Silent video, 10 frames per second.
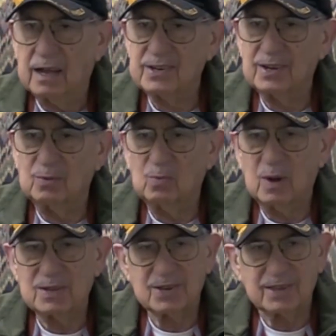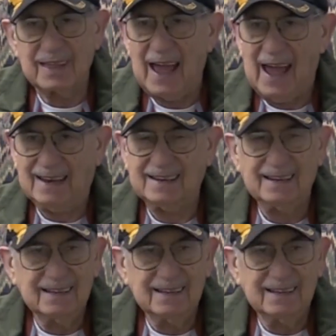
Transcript: I said, what's that?